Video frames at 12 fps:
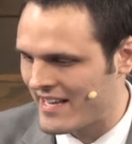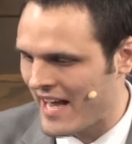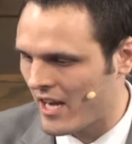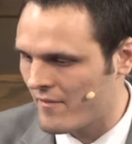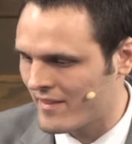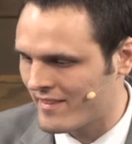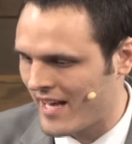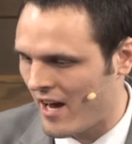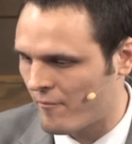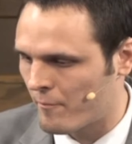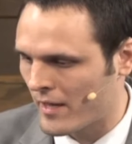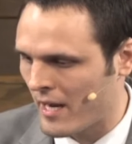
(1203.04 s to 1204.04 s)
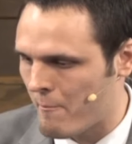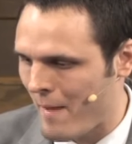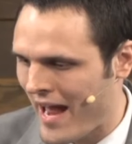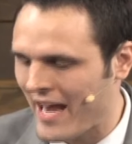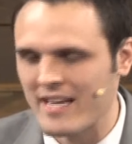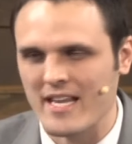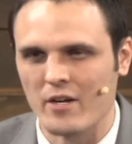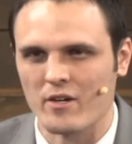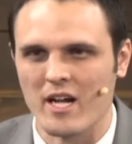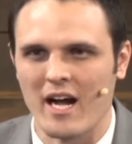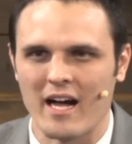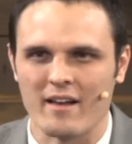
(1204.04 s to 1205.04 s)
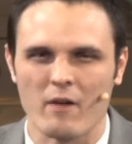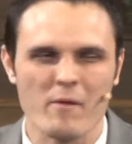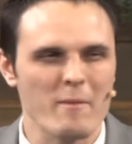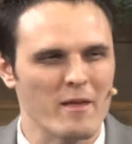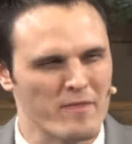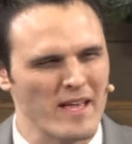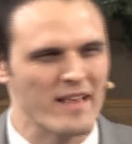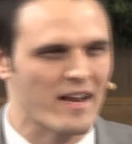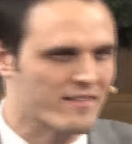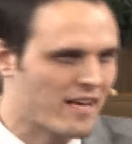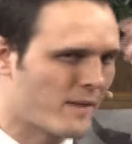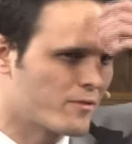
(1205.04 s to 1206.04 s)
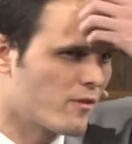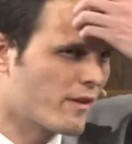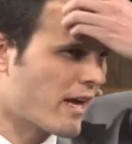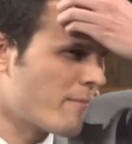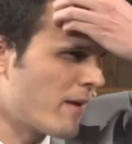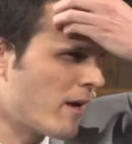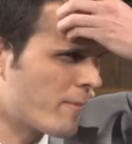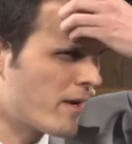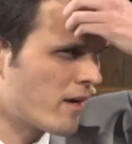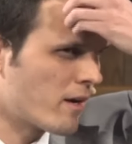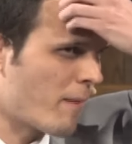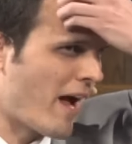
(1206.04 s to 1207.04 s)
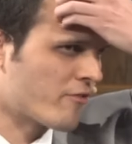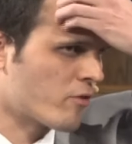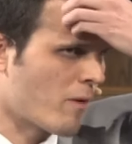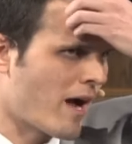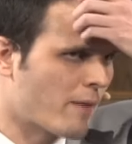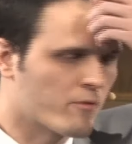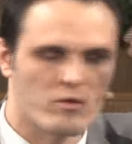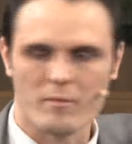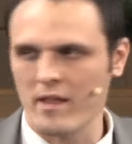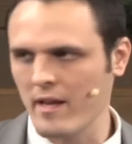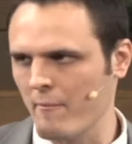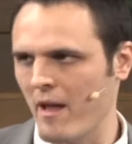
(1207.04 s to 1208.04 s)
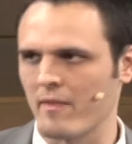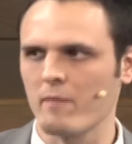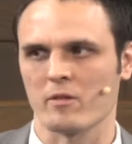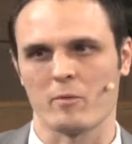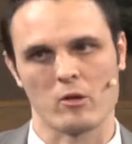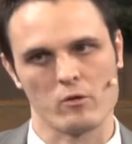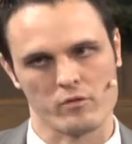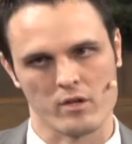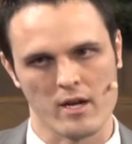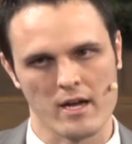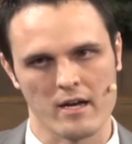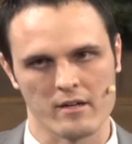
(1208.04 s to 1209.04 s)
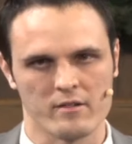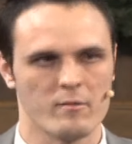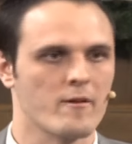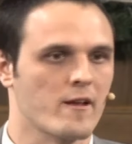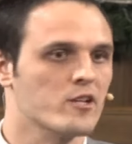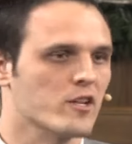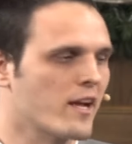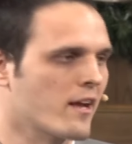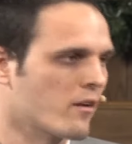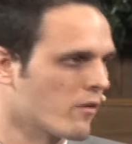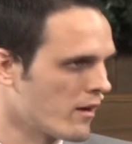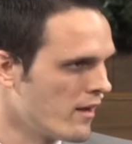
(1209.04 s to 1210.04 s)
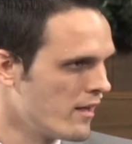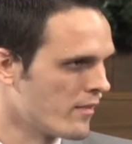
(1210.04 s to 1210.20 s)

cannot of itself bring a man near to God. Now, we may think that at times. You look at me up here, Pastor Rob, or somebody like, man, they must be close to God because they've been educated or